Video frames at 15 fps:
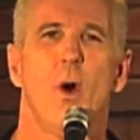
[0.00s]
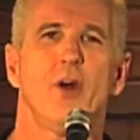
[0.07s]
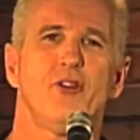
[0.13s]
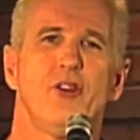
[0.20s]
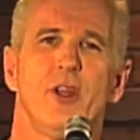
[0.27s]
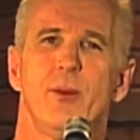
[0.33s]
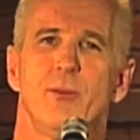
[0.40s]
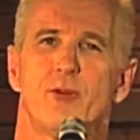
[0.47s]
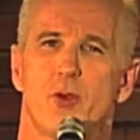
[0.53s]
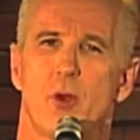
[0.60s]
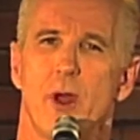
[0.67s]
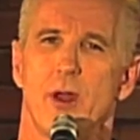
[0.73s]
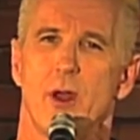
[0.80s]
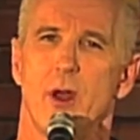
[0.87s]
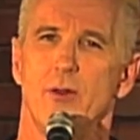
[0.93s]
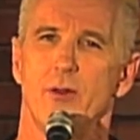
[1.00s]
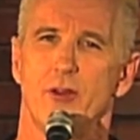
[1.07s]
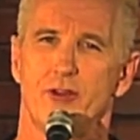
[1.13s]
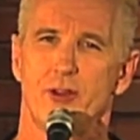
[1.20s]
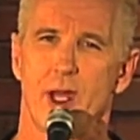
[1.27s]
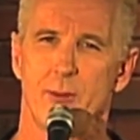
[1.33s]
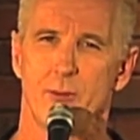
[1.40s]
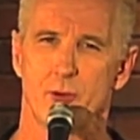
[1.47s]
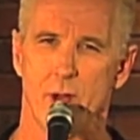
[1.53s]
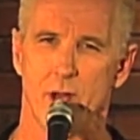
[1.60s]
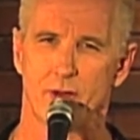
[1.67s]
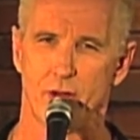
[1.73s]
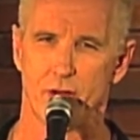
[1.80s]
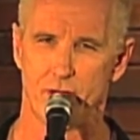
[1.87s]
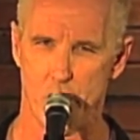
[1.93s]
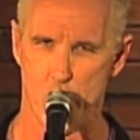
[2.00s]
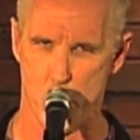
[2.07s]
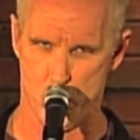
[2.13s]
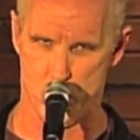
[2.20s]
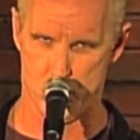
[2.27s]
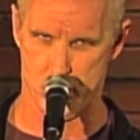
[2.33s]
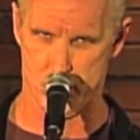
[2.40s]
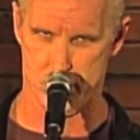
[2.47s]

Watching him try on the same dress as you.